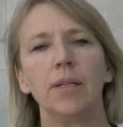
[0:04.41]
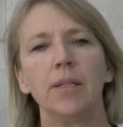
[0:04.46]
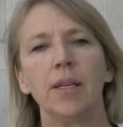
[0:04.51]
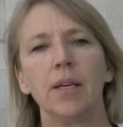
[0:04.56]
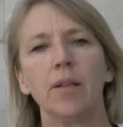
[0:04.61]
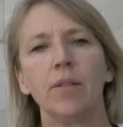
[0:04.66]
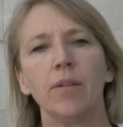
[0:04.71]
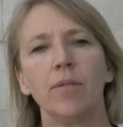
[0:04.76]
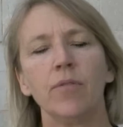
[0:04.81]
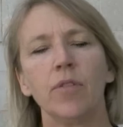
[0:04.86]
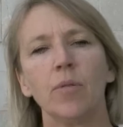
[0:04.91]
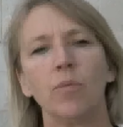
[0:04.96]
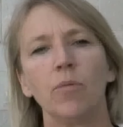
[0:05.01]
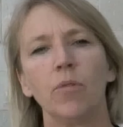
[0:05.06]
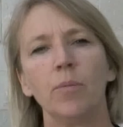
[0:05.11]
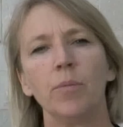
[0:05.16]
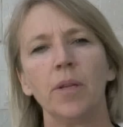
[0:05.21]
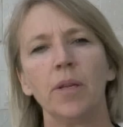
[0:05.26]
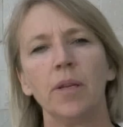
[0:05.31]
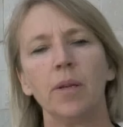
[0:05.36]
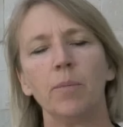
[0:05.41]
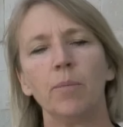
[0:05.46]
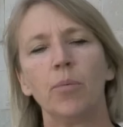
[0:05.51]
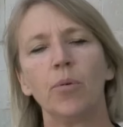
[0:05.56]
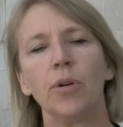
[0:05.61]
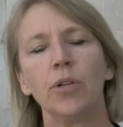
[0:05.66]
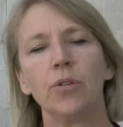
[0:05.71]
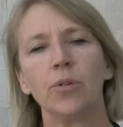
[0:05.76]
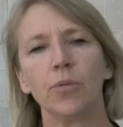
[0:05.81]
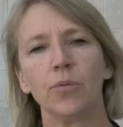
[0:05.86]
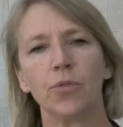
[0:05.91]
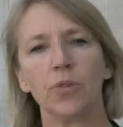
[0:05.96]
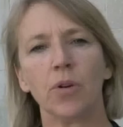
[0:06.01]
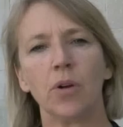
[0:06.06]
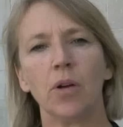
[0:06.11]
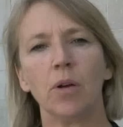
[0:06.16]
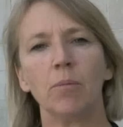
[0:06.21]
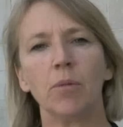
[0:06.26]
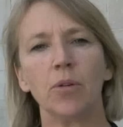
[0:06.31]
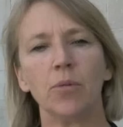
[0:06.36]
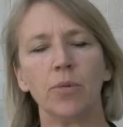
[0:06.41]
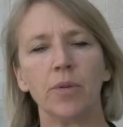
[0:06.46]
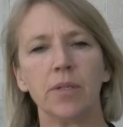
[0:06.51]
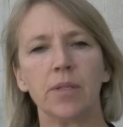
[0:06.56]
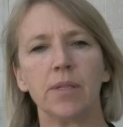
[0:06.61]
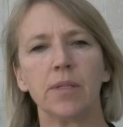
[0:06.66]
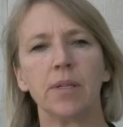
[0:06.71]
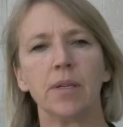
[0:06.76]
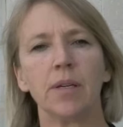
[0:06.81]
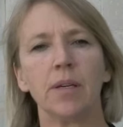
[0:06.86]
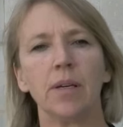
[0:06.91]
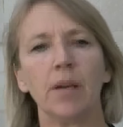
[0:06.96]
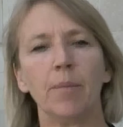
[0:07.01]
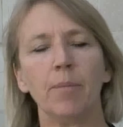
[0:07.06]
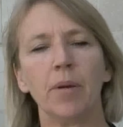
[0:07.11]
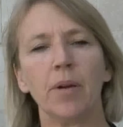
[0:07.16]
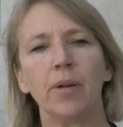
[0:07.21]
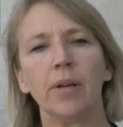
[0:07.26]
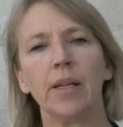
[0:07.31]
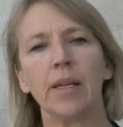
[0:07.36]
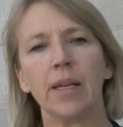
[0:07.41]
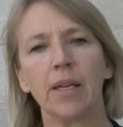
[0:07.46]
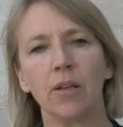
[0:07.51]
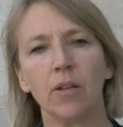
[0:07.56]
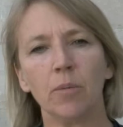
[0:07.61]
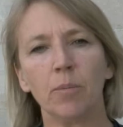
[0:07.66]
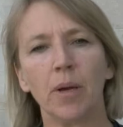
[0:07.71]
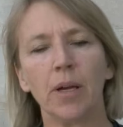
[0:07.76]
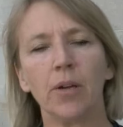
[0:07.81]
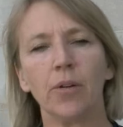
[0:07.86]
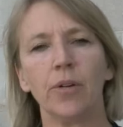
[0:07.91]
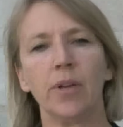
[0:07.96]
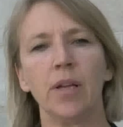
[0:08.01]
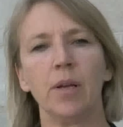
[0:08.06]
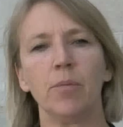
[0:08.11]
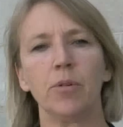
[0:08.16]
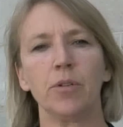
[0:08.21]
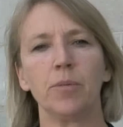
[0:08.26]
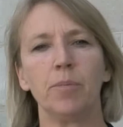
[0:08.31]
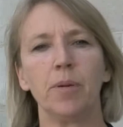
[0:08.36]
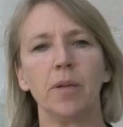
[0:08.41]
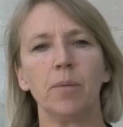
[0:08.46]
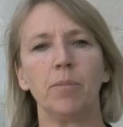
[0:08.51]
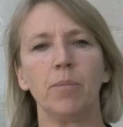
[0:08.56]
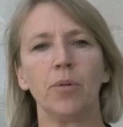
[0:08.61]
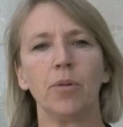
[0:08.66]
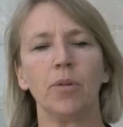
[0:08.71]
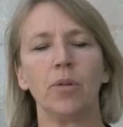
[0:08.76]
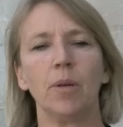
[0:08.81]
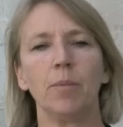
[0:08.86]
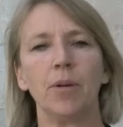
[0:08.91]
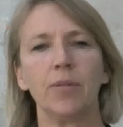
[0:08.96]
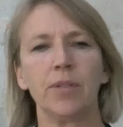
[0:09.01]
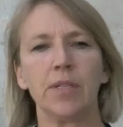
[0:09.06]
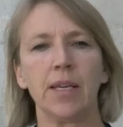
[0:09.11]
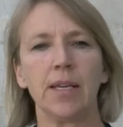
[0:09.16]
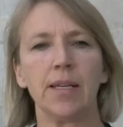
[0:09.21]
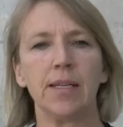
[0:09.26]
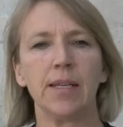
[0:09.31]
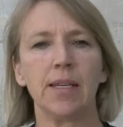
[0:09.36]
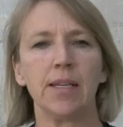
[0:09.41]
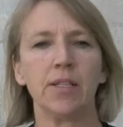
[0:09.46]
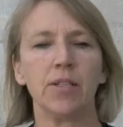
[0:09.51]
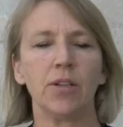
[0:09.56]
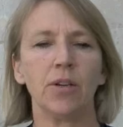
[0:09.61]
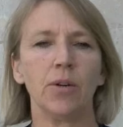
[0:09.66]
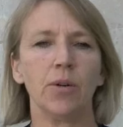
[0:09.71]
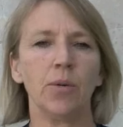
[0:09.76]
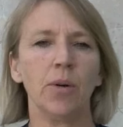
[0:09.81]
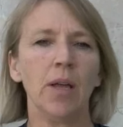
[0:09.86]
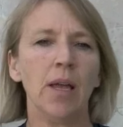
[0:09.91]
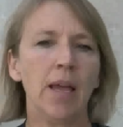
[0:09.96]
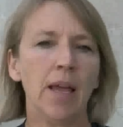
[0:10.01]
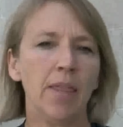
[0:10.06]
death of the woman in Pointe-aux-Trembles who was apparently killed by her neighbor's pit bull about 10 days ago.